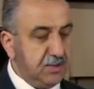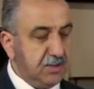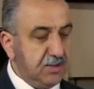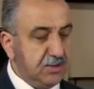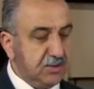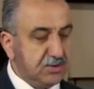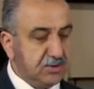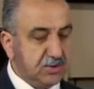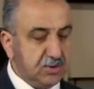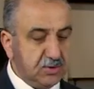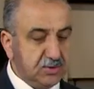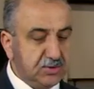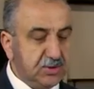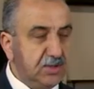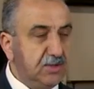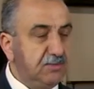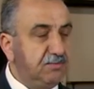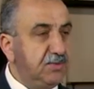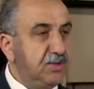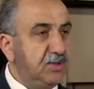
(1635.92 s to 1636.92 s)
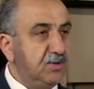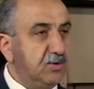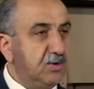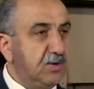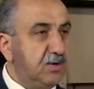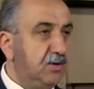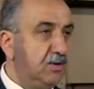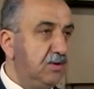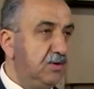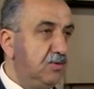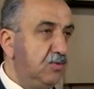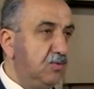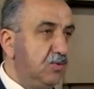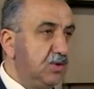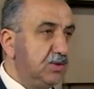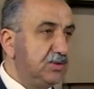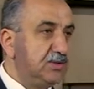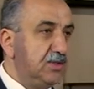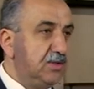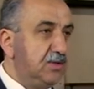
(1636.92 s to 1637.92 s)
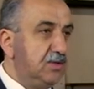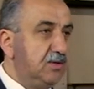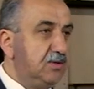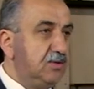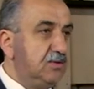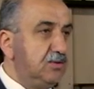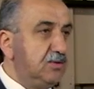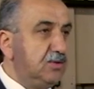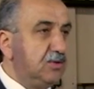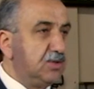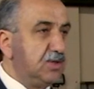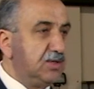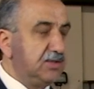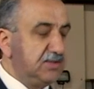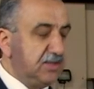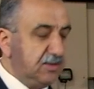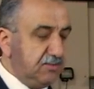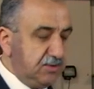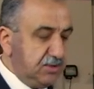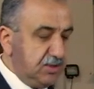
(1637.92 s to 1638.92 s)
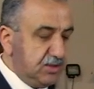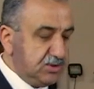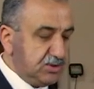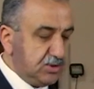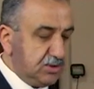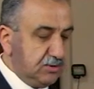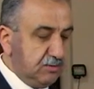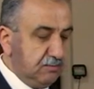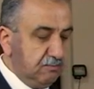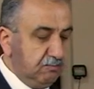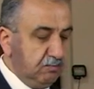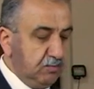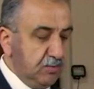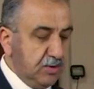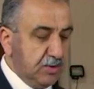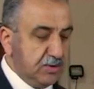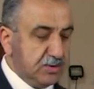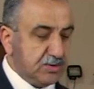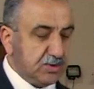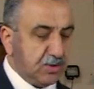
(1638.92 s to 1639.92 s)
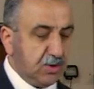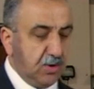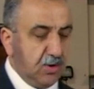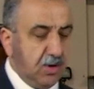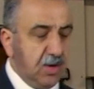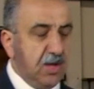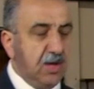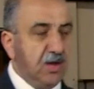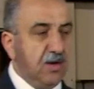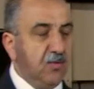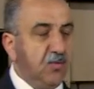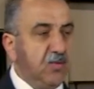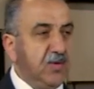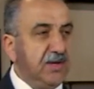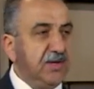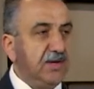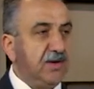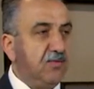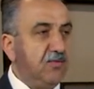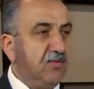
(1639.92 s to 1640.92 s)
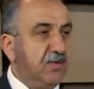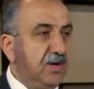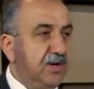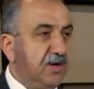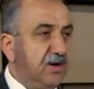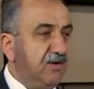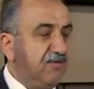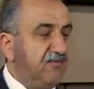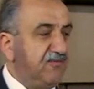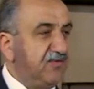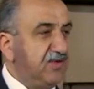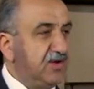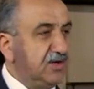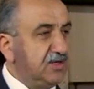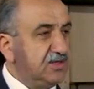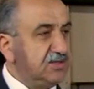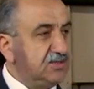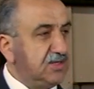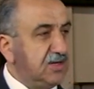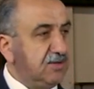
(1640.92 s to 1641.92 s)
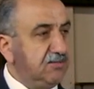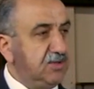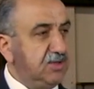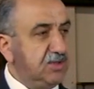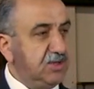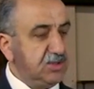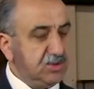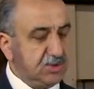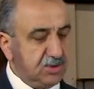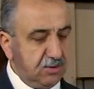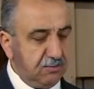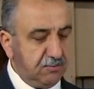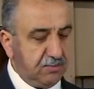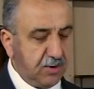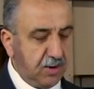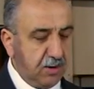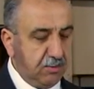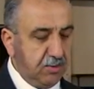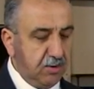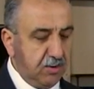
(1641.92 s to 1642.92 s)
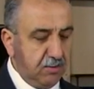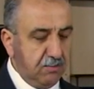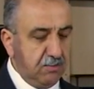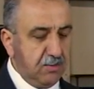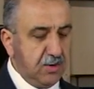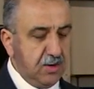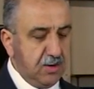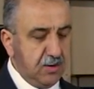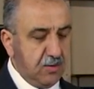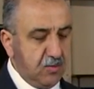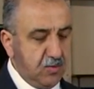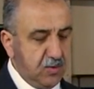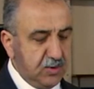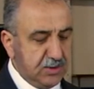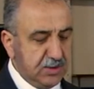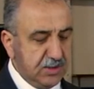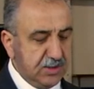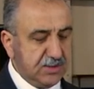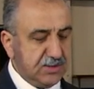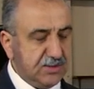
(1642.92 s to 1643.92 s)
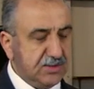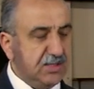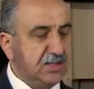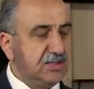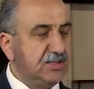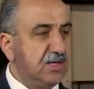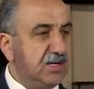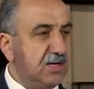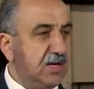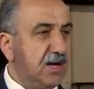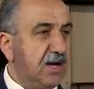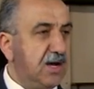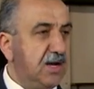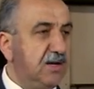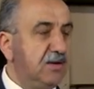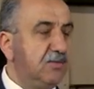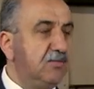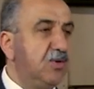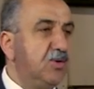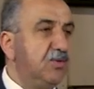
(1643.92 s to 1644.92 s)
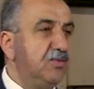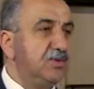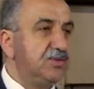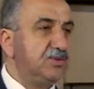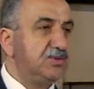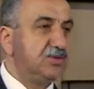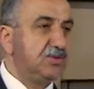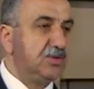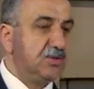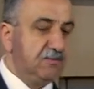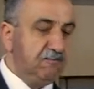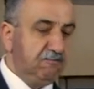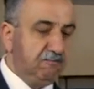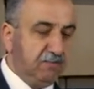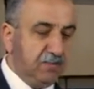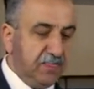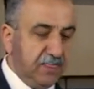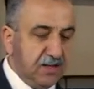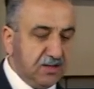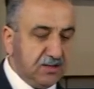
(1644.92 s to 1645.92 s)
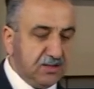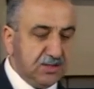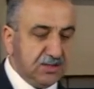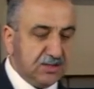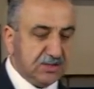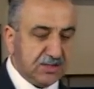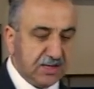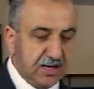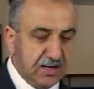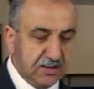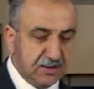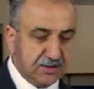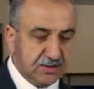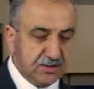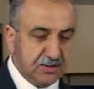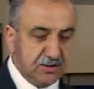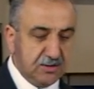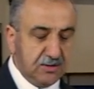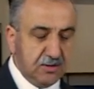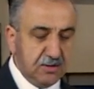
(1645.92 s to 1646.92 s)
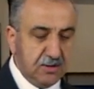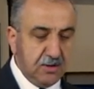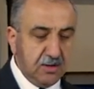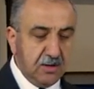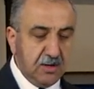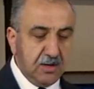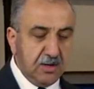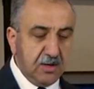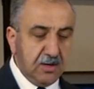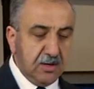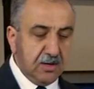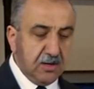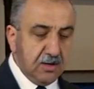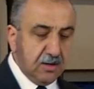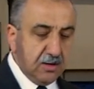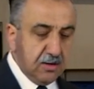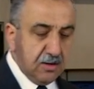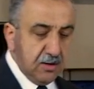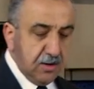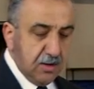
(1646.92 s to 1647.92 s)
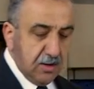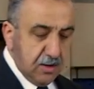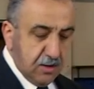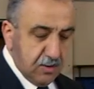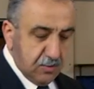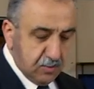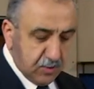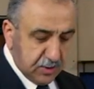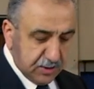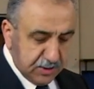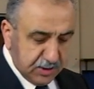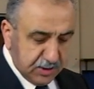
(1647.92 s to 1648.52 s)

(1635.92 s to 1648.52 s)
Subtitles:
is totally pure water, no contamination. So we get rid of the contamination problem which is sitting at the moment in these tanks. What